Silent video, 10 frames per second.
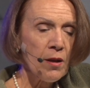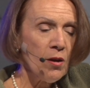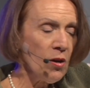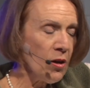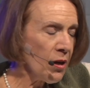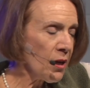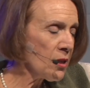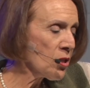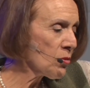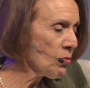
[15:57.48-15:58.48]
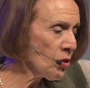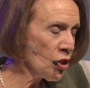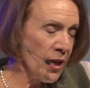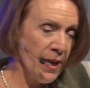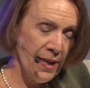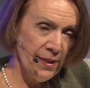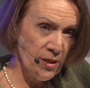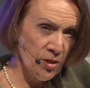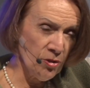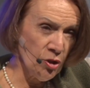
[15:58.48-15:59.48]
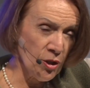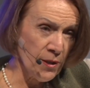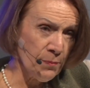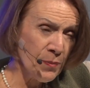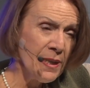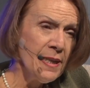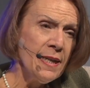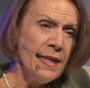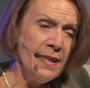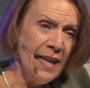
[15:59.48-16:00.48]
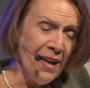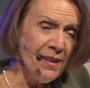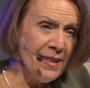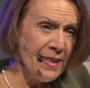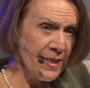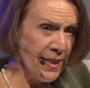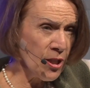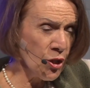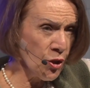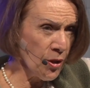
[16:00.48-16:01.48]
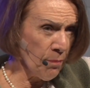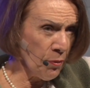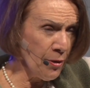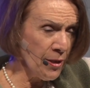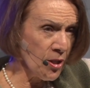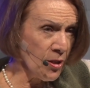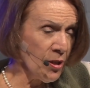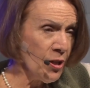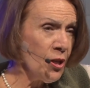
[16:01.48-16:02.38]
Oh, I just wish I had the solution. Now let's get to the person